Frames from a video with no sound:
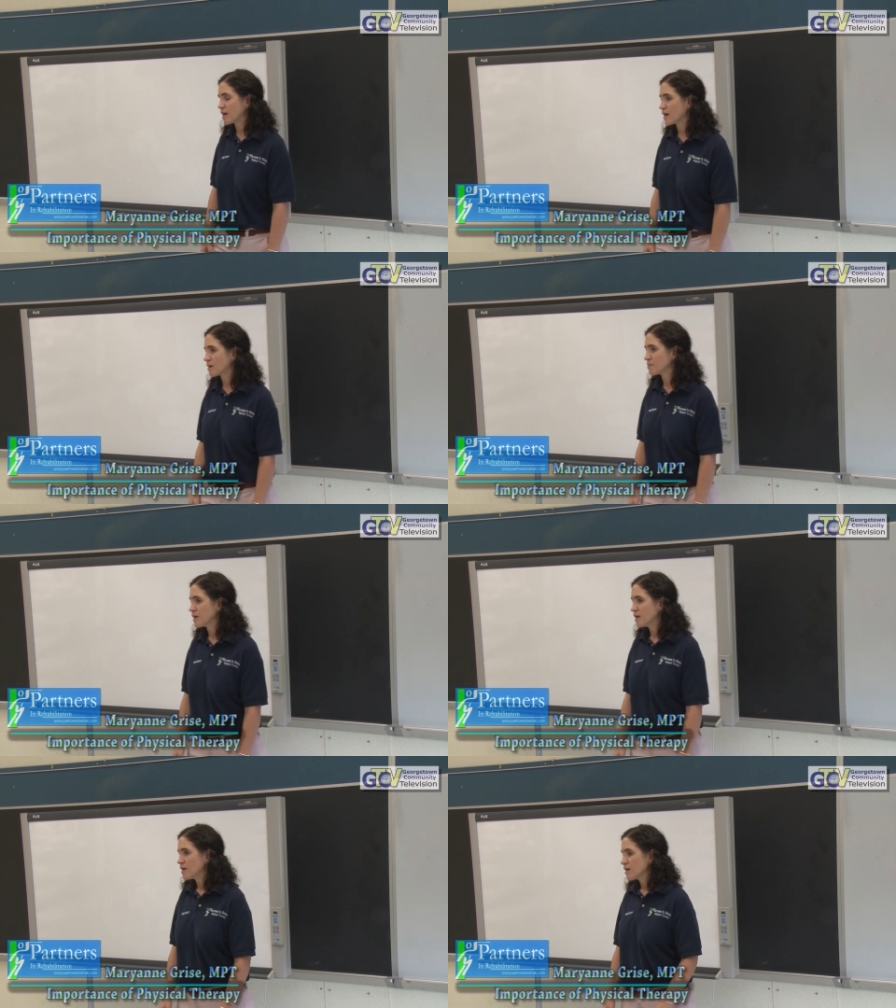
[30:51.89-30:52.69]
Um,
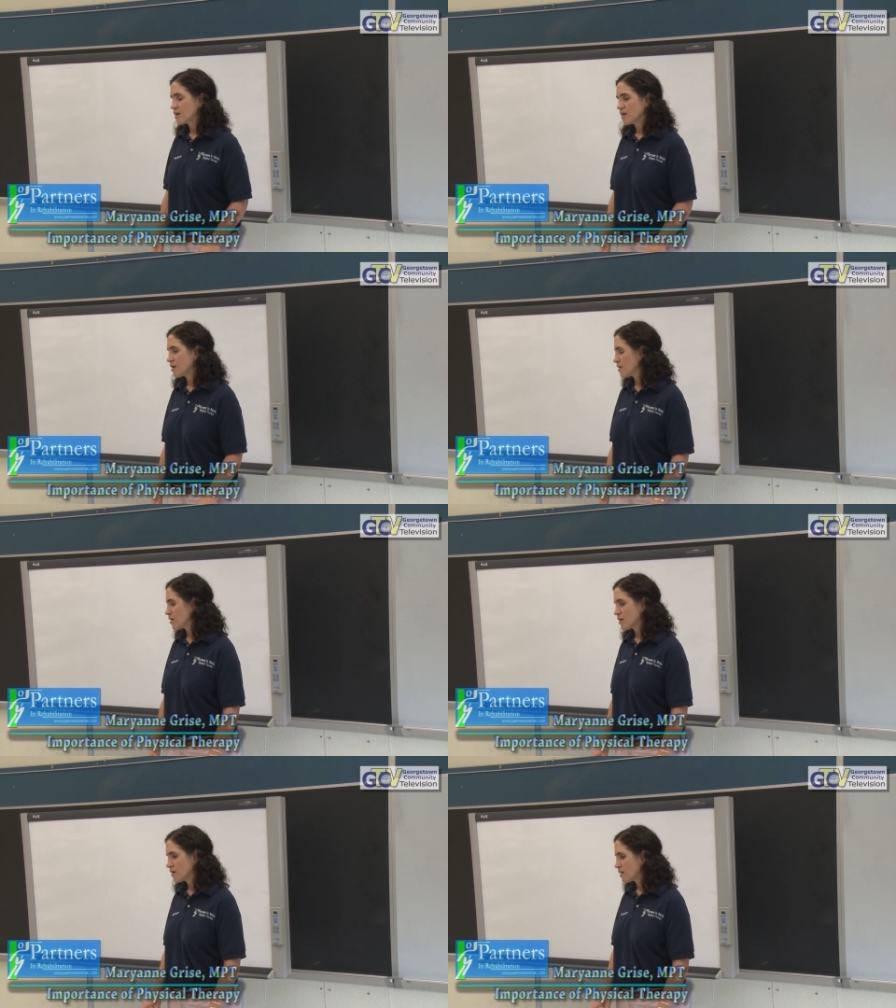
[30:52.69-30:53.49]

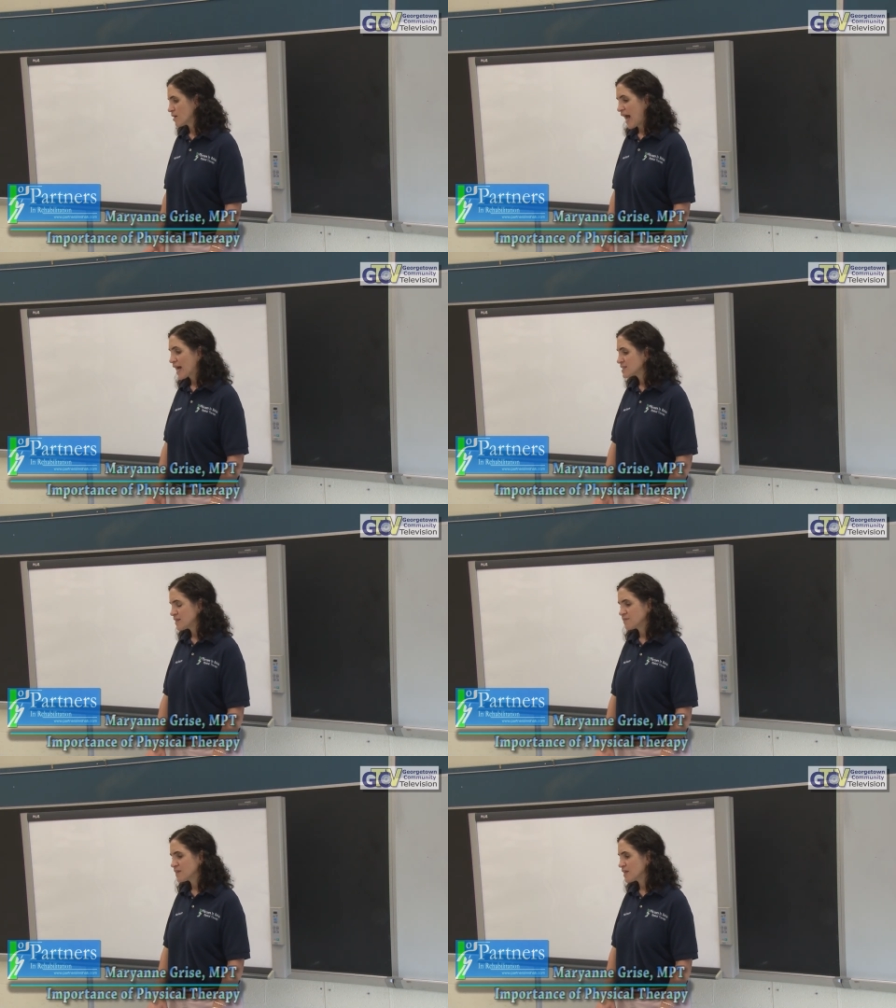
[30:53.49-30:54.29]
uh,
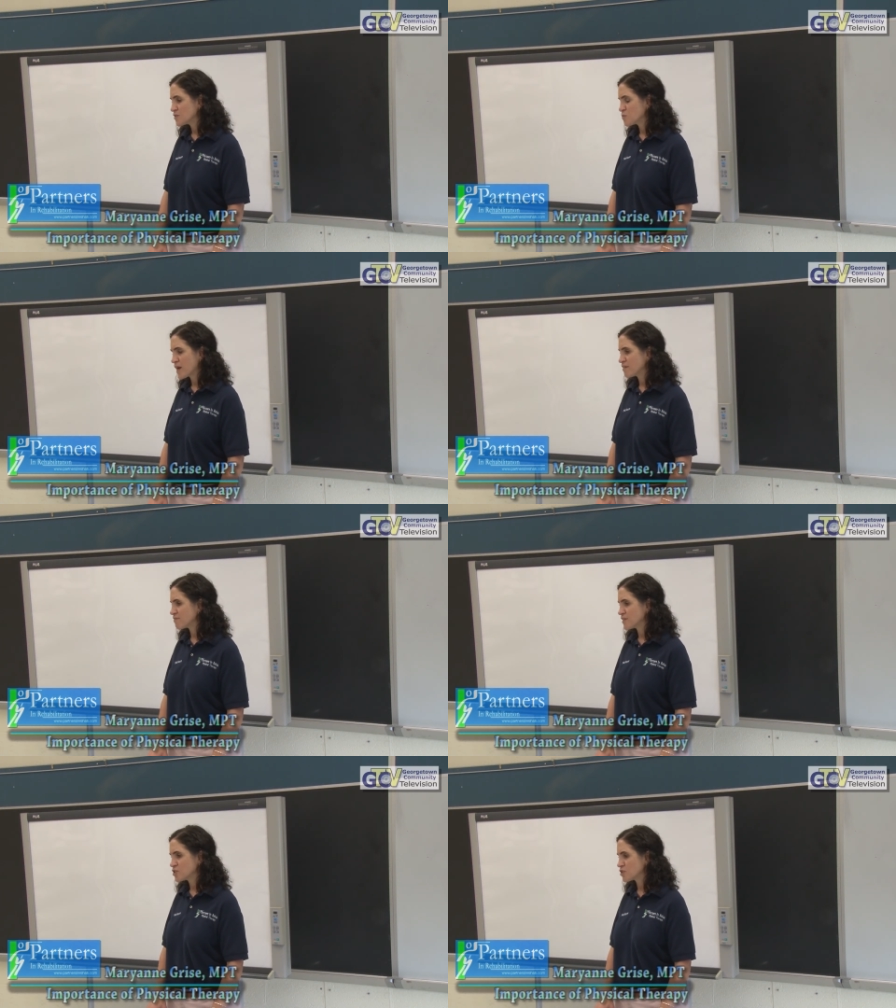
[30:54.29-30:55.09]
activity is
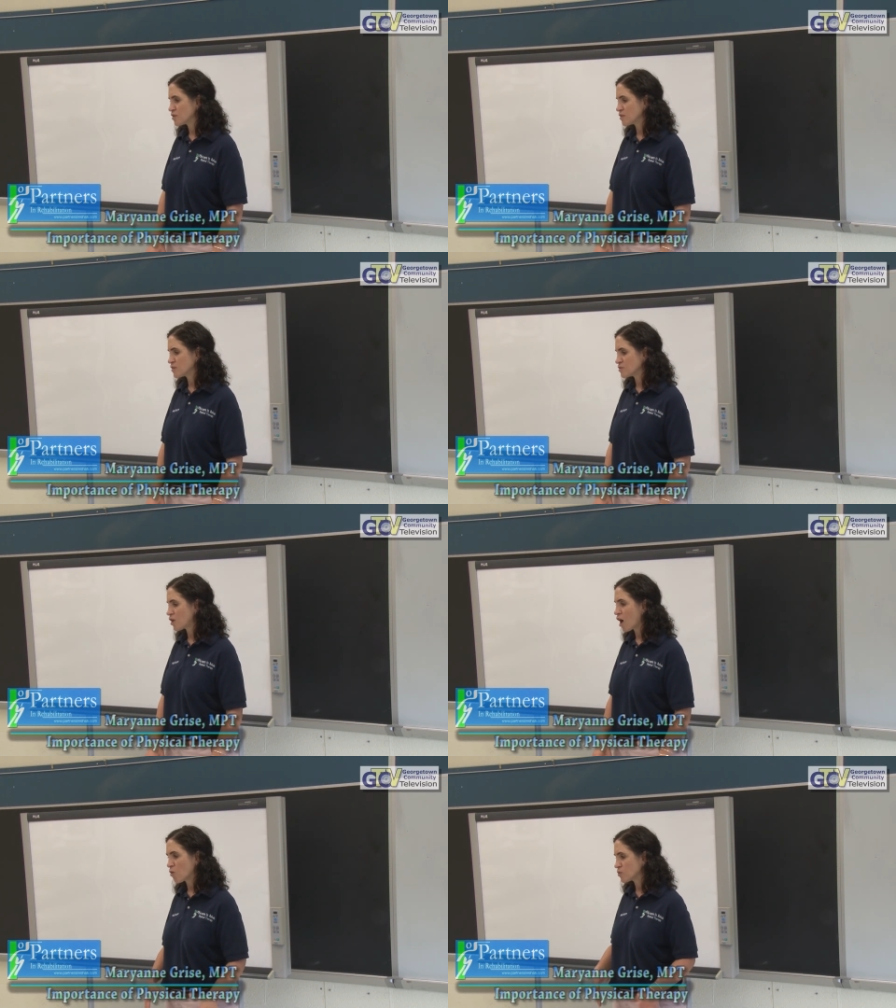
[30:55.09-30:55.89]
beneficial
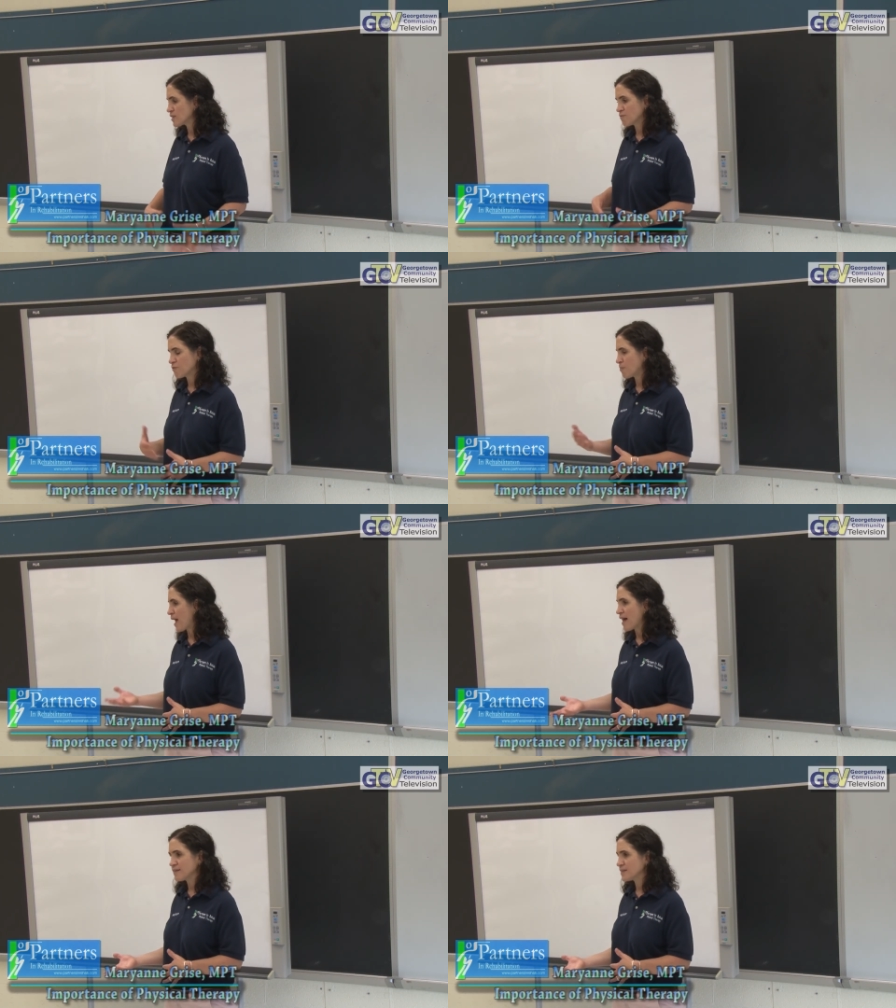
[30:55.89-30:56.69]
not only for
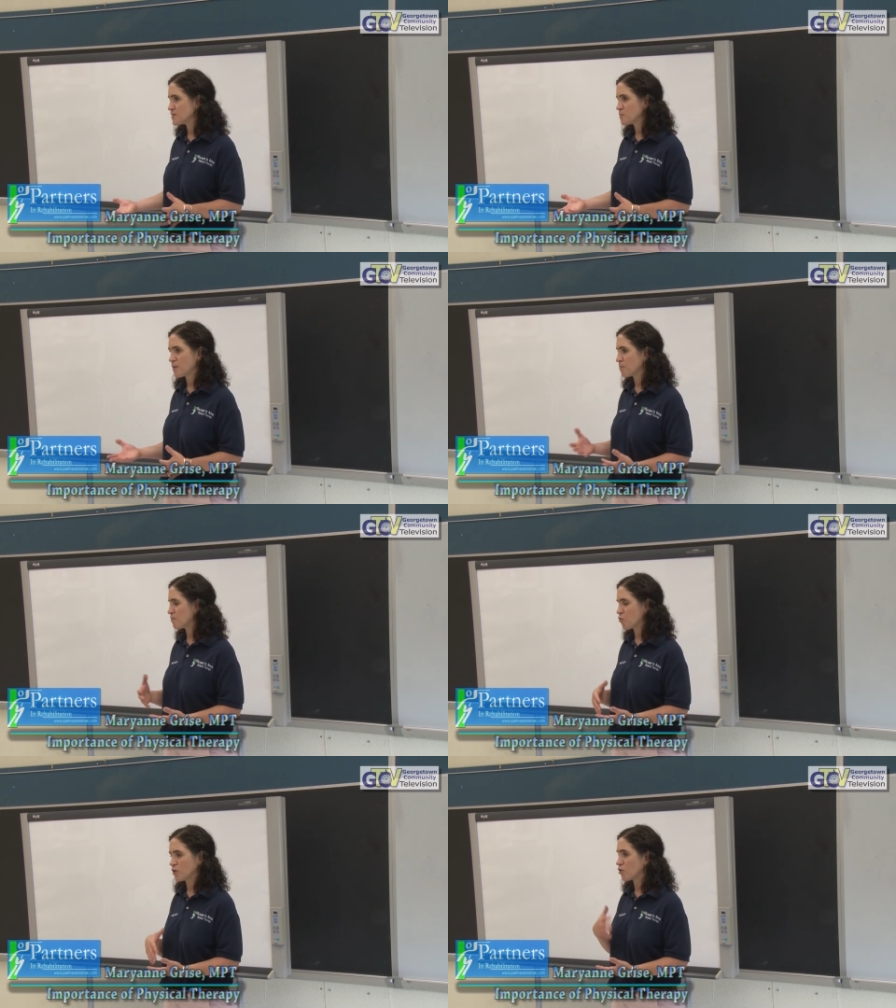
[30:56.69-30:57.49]
balance, but
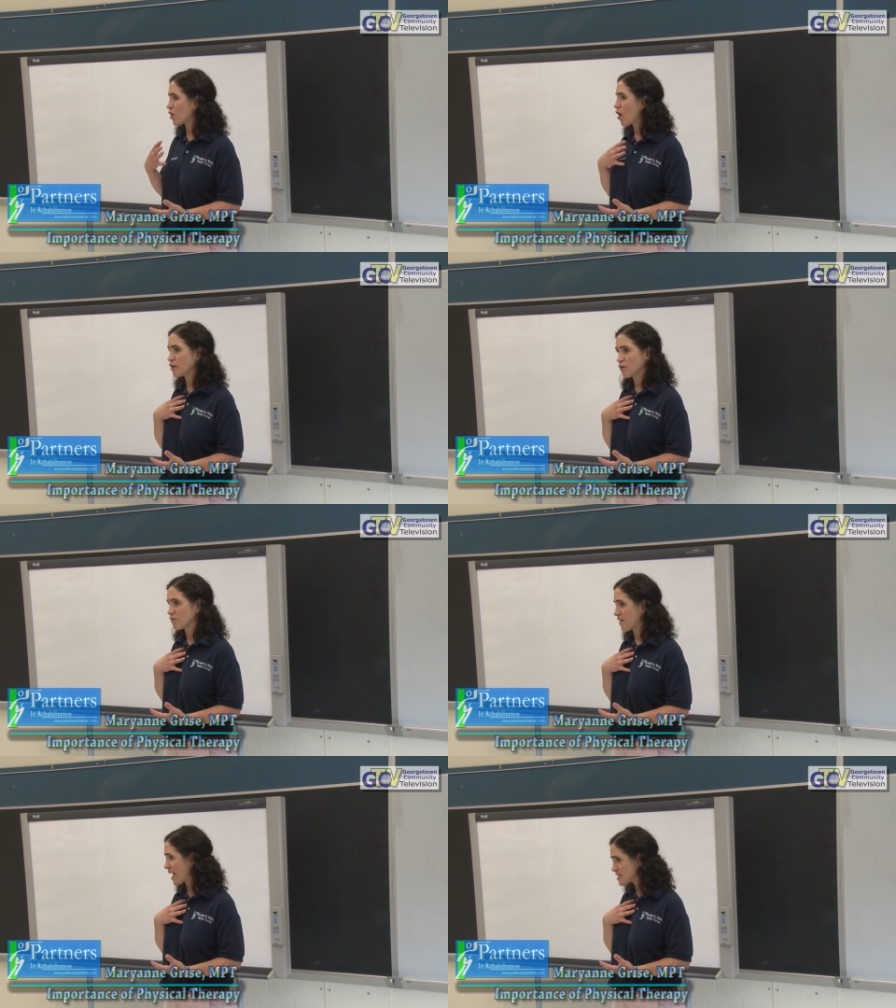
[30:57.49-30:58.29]
for your
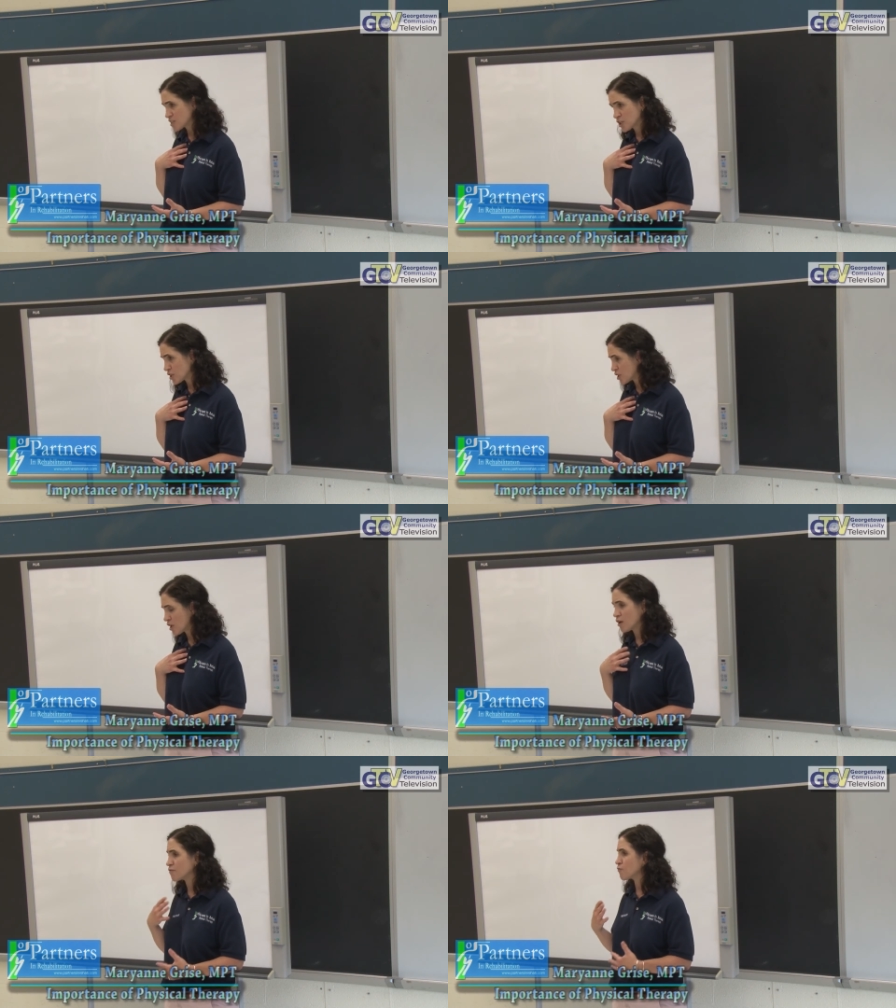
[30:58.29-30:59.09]

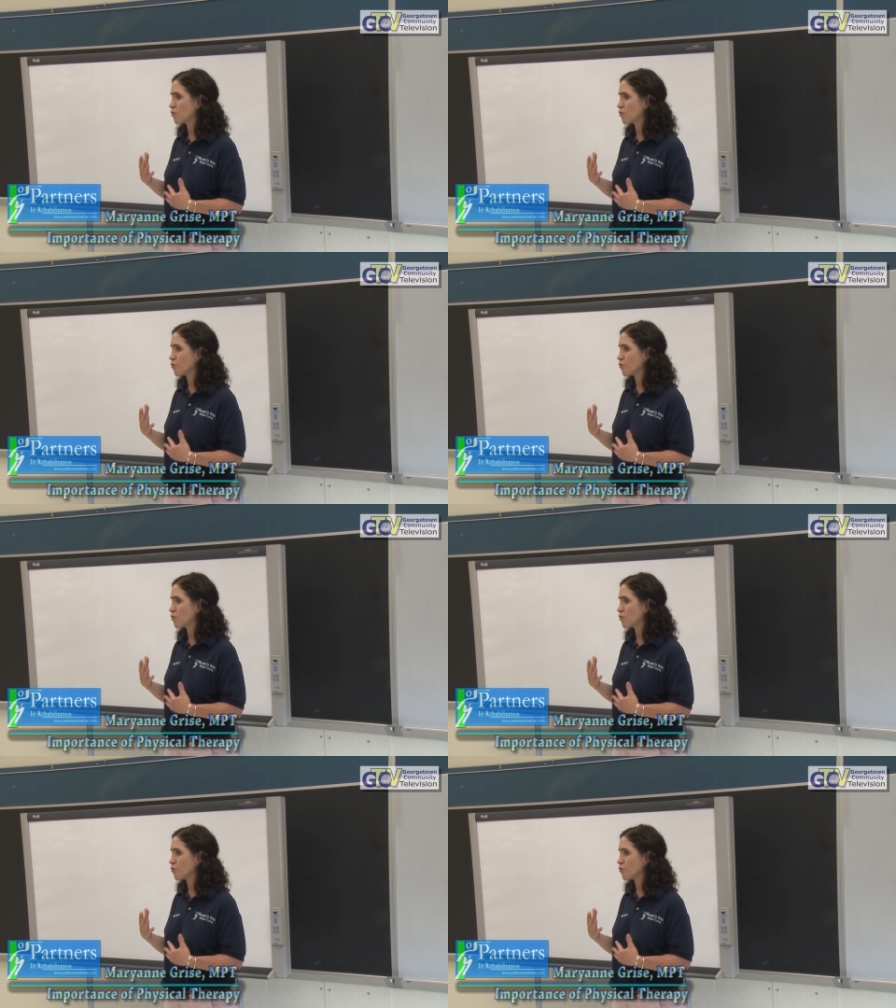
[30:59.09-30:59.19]
cardiovascular,